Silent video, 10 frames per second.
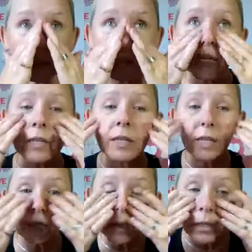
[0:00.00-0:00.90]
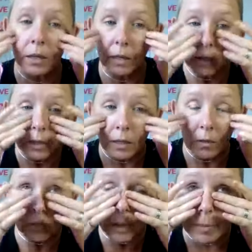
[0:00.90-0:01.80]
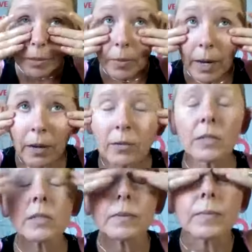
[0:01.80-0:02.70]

gently rub it around.